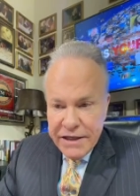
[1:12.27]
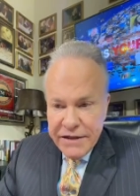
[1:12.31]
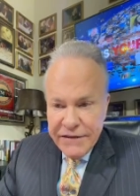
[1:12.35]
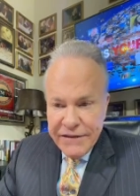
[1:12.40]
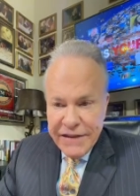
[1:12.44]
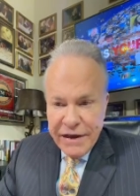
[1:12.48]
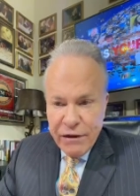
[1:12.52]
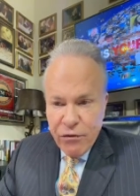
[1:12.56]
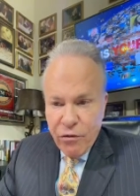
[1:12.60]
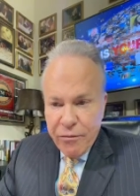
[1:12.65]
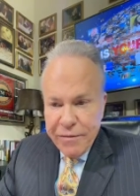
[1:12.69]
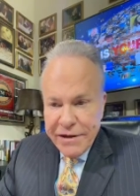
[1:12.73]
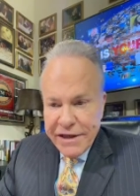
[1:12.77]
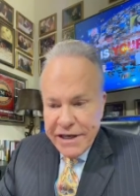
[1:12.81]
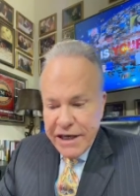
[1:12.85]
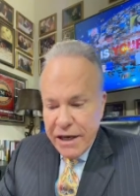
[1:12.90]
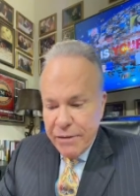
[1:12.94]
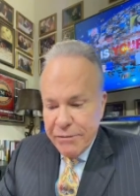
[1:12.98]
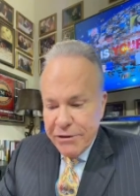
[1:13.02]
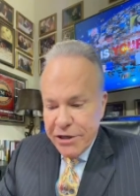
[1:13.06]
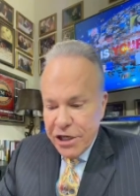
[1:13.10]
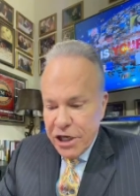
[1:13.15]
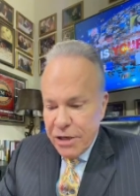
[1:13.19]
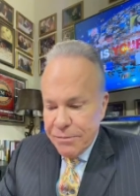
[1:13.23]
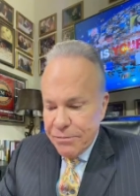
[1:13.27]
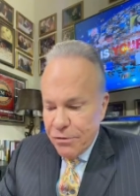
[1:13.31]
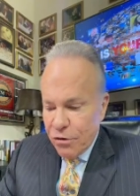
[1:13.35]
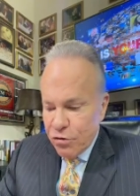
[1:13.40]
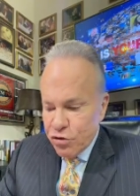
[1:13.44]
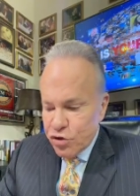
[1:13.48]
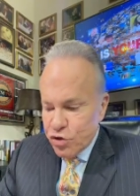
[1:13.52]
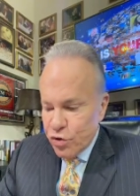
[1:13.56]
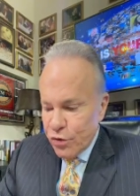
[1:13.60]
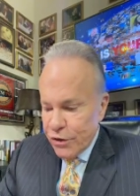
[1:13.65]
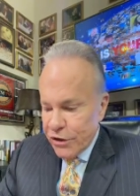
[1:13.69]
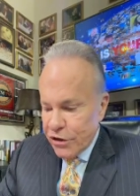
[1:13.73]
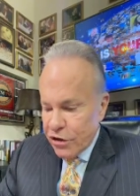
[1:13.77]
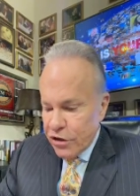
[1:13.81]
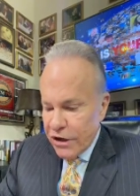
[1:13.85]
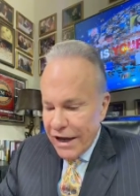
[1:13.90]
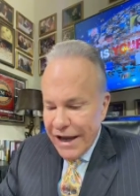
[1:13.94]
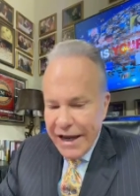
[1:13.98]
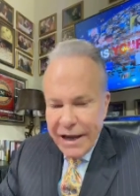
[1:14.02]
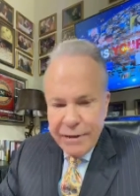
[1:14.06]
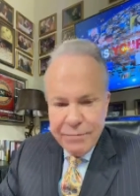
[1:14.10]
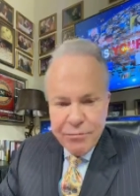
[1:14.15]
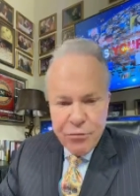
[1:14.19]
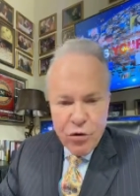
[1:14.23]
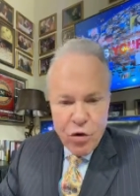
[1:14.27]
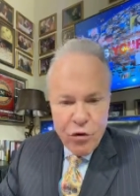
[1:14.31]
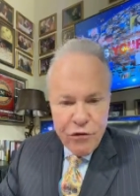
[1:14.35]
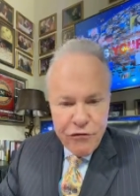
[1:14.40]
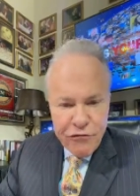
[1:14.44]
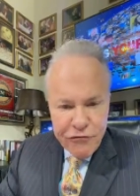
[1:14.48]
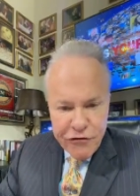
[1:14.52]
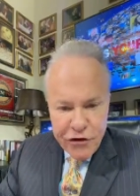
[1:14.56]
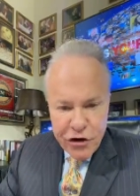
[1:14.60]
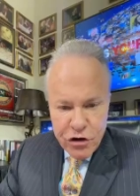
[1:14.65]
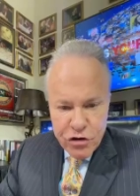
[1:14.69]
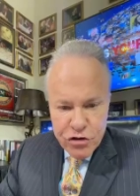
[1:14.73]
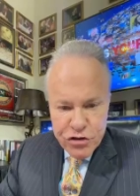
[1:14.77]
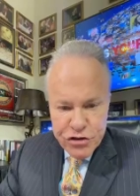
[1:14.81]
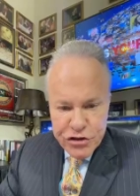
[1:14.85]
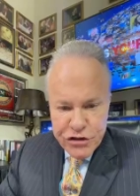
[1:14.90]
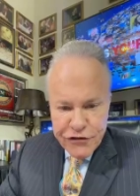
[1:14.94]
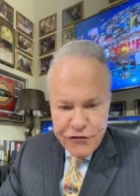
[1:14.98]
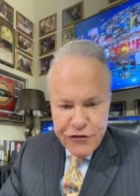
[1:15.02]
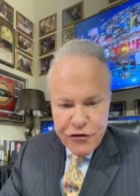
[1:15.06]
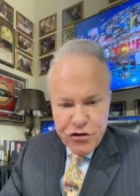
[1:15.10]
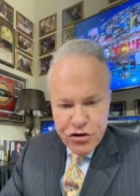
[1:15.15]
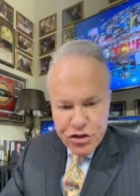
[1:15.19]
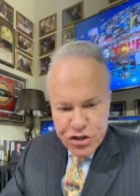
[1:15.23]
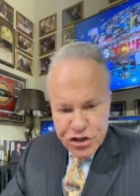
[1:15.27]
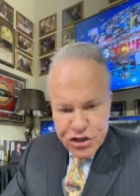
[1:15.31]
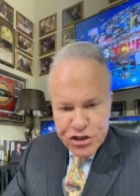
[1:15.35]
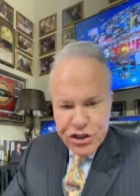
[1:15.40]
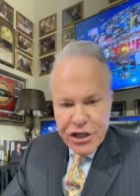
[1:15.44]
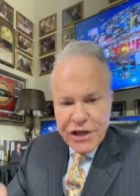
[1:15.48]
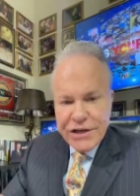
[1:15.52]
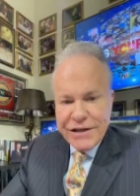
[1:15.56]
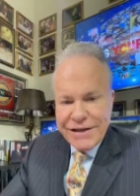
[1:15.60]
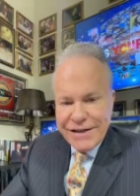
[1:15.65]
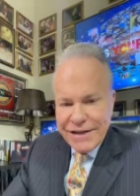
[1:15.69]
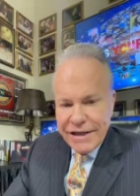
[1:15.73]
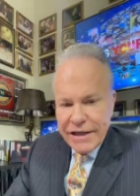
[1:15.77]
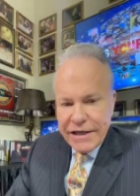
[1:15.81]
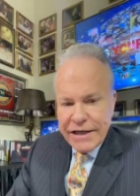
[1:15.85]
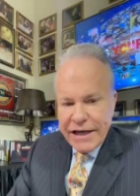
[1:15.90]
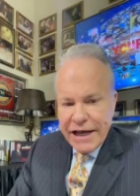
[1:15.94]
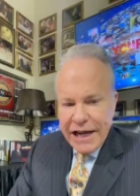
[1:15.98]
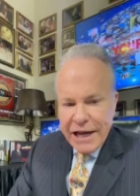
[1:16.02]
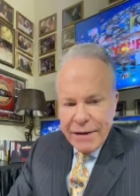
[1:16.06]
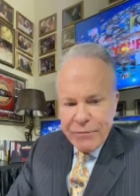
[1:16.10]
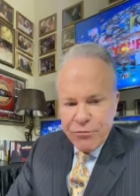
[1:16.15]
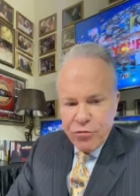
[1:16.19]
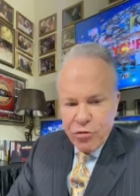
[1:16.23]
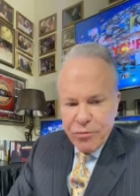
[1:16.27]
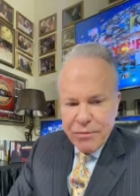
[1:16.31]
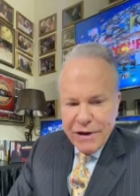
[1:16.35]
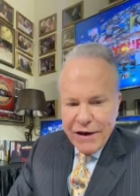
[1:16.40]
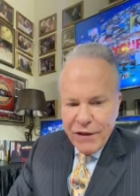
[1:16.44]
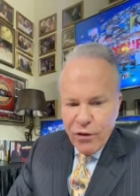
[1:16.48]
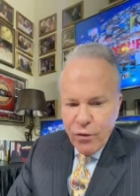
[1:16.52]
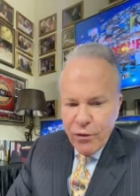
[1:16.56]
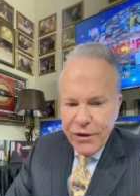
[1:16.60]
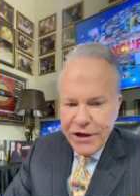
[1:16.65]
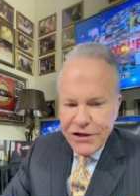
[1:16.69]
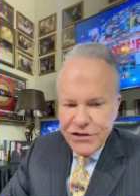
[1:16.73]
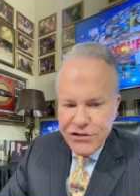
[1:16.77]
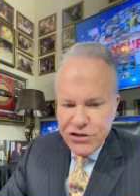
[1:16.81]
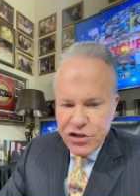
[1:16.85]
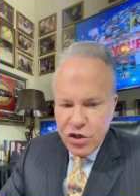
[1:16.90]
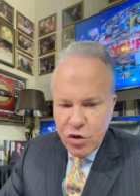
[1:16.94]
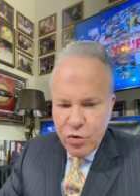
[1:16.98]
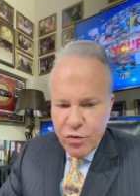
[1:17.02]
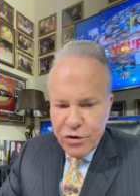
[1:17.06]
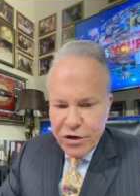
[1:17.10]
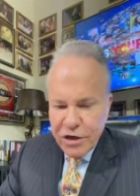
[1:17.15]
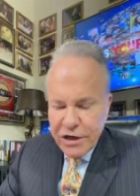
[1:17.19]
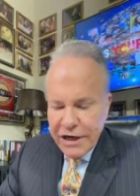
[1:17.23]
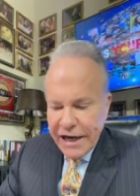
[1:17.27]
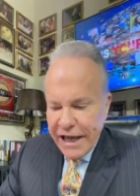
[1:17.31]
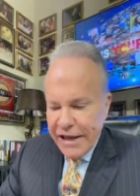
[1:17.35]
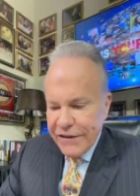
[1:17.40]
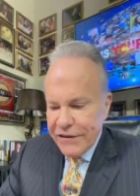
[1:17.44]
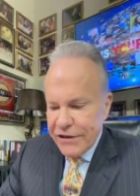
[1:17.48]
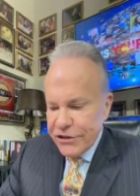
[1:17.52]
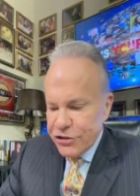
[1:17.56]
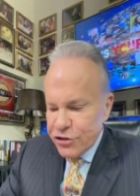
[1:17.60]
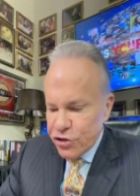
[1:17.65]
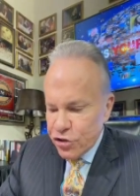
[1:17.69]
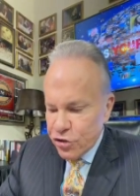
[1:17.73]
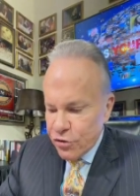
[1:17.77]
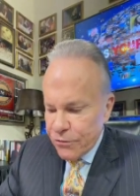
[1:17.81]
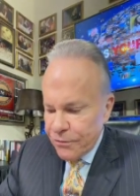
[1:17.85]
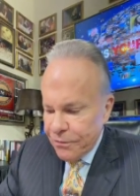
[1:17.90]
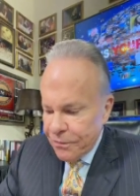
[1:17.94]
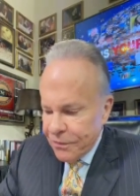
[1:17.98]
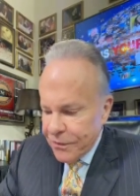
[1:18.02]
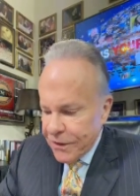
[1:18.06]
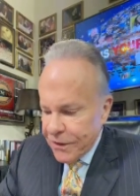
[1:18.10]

that will be coming up on Twitter April 1st, the first Sunday in April, by the way. So we're glad that you're